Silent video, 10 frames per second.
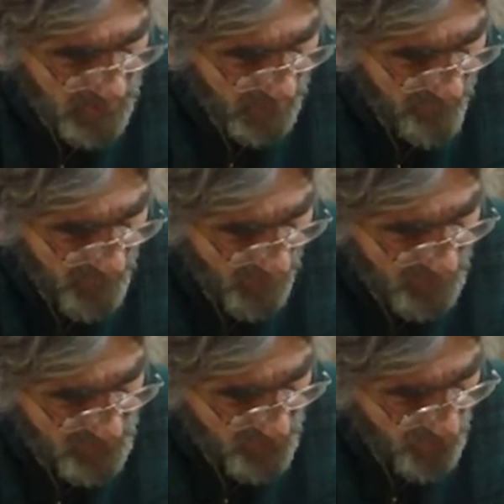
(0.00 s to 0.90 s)
have that
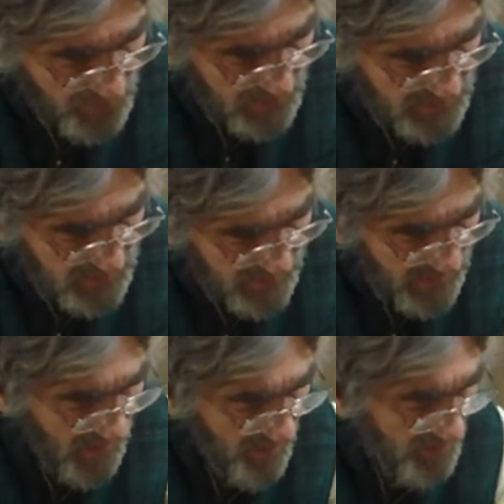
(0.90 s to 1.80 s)
screw just
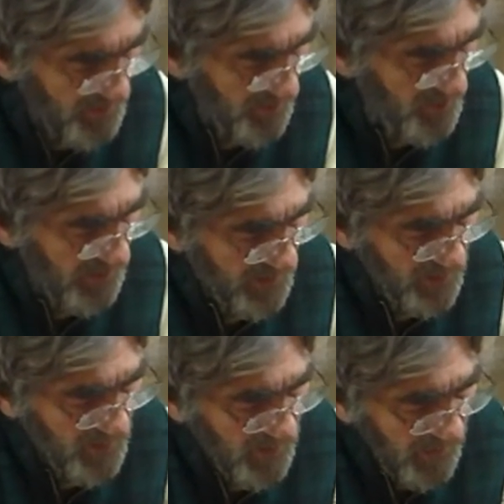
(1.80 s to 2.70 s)
sticking up a little bit,
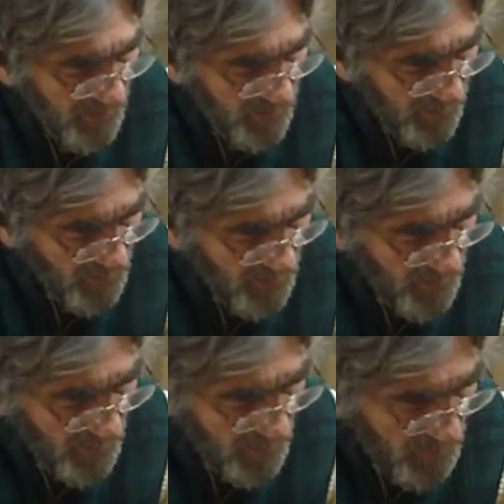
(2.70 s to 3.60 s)
and then
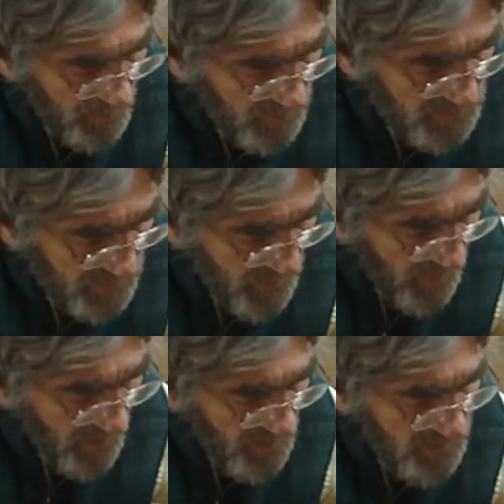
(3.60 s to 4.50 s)

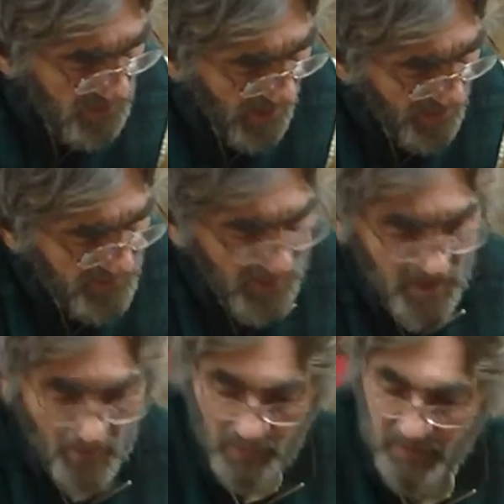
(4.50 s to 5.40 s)
slide that
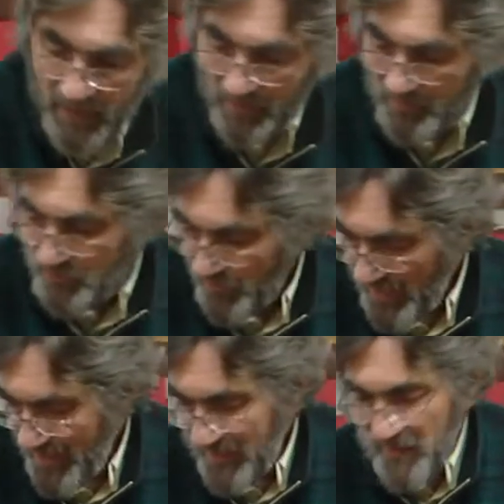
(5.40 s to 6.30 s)
up and down the
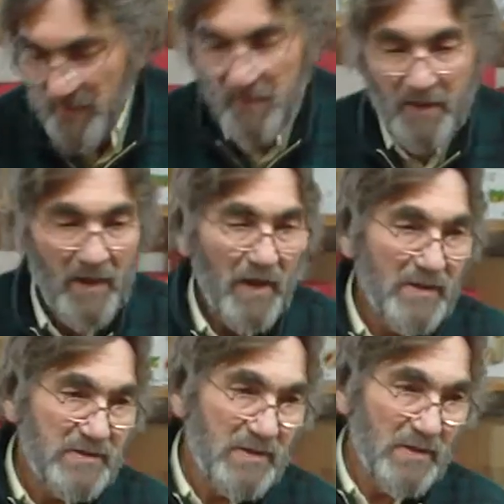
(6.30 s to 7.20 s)
track
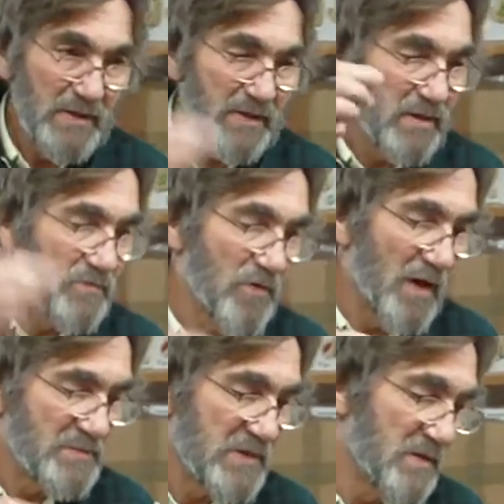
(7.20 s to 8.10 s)
until it
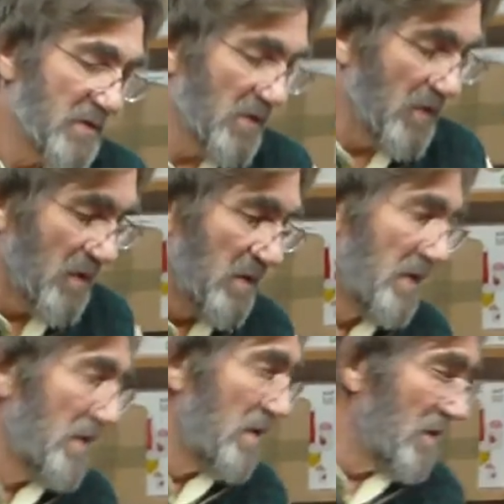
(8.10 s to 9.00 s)
drops into the hole.
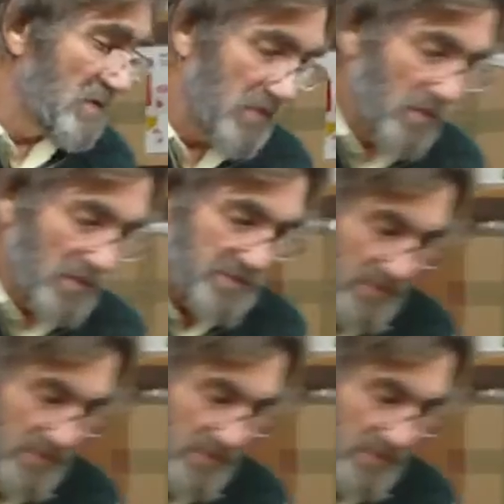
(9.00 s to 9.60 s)
Those holes